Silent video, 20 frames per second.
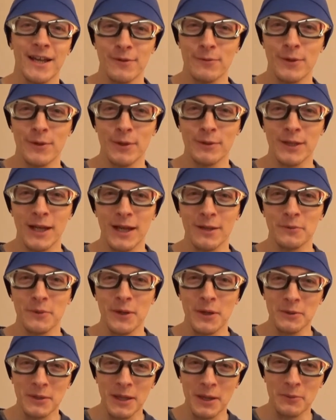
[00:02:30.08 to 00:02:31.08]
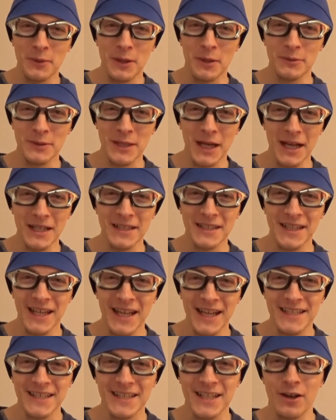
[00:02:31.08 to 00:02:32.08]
Well done, well done, well done. Yes,